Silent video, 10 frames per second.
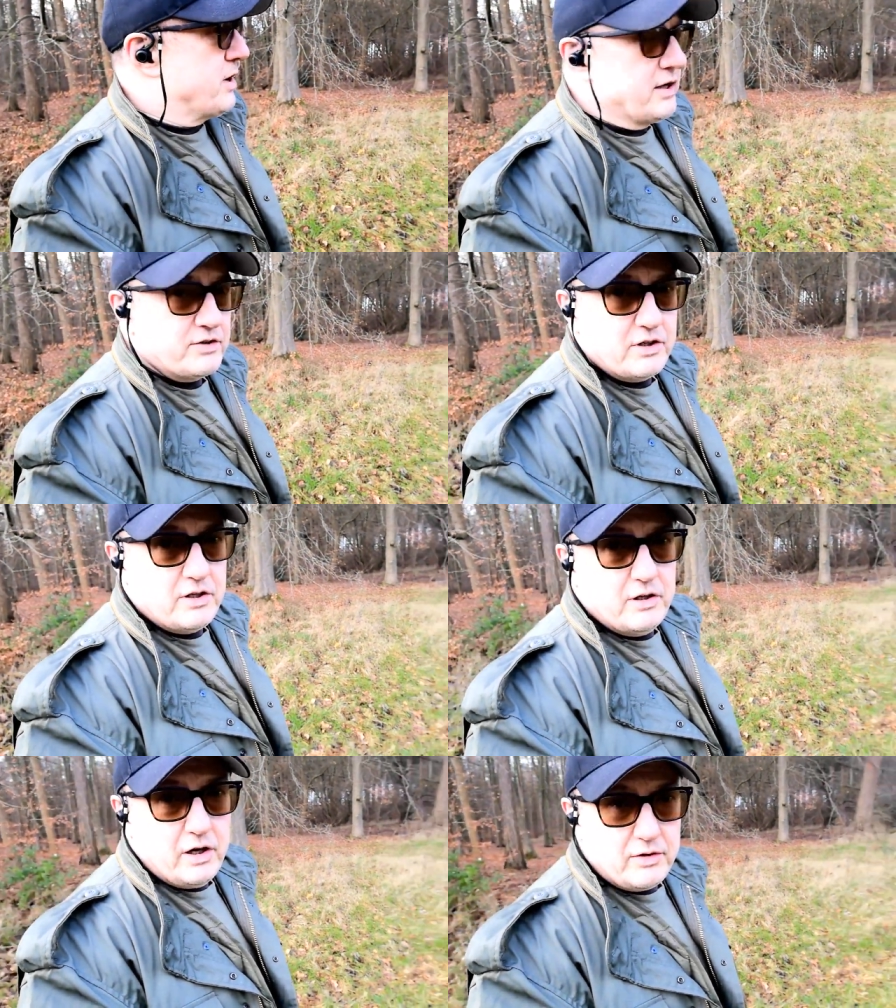But,
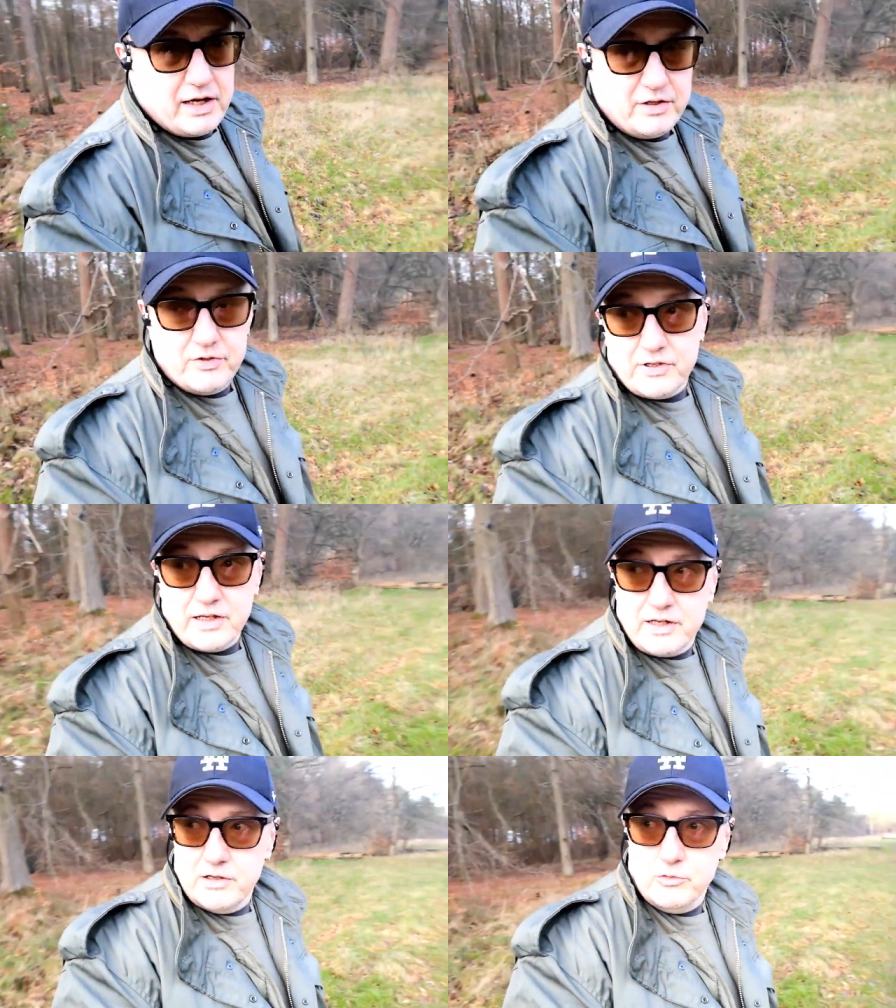you know, then you
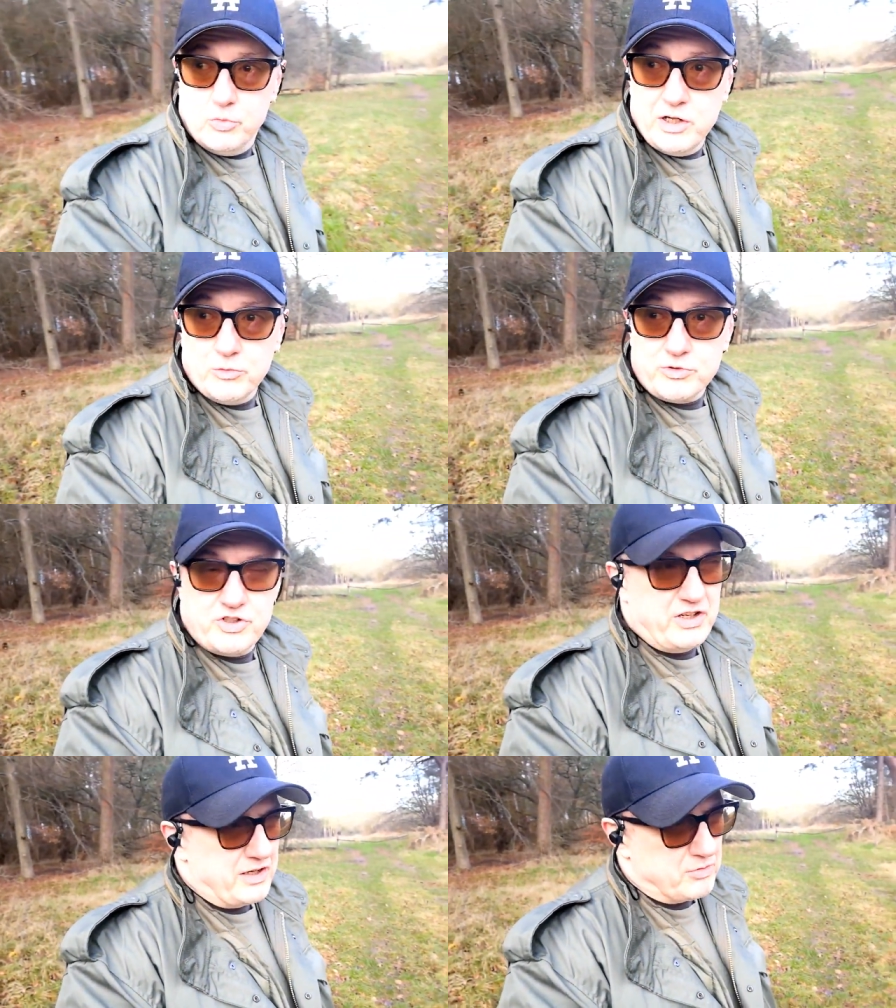think in
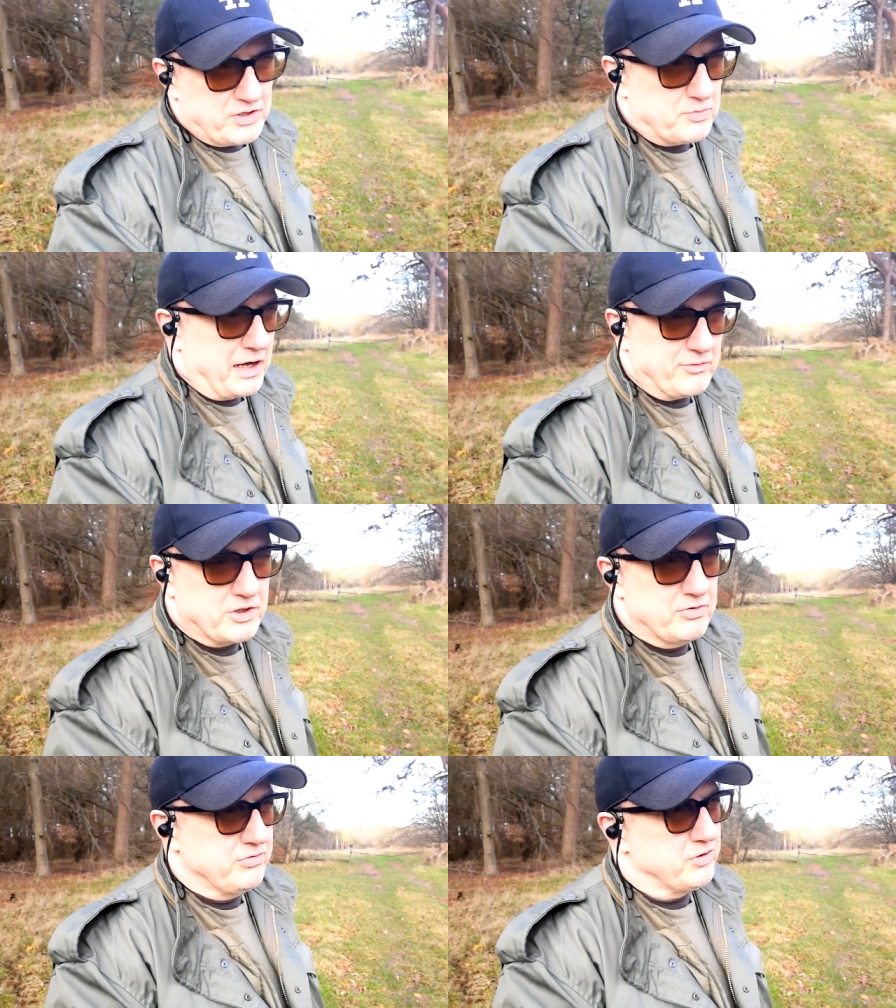Wiltshire, which is
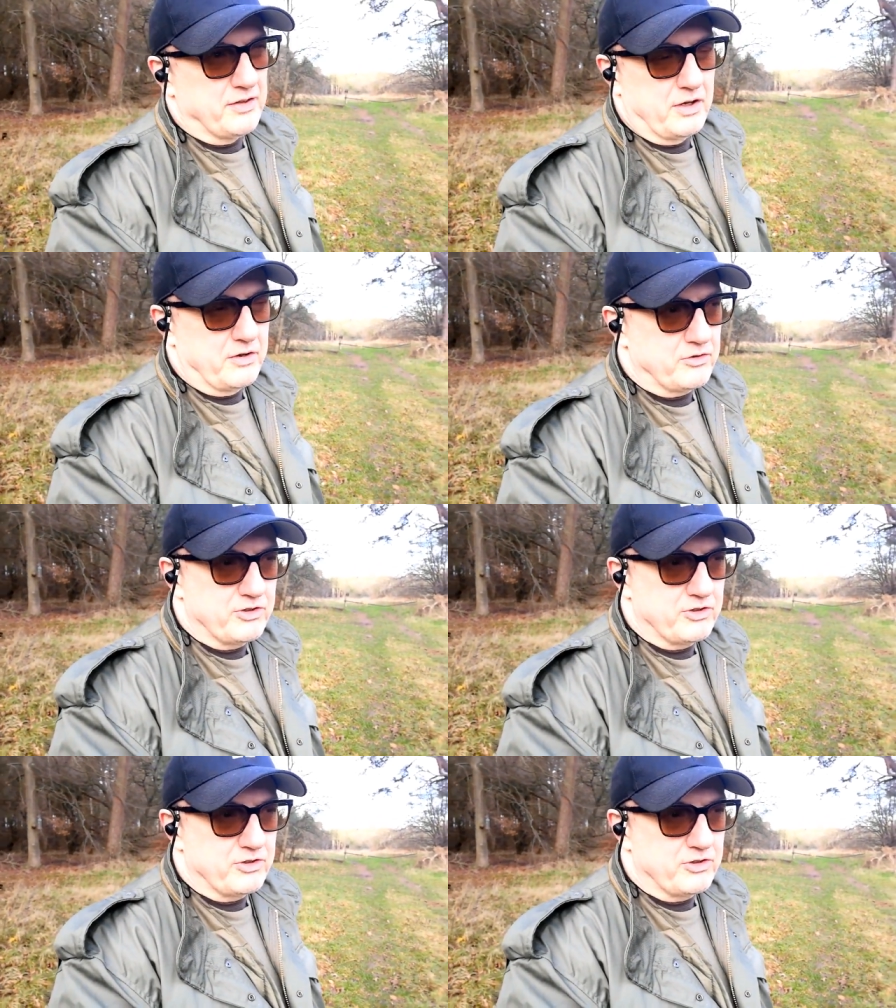about, I don't know,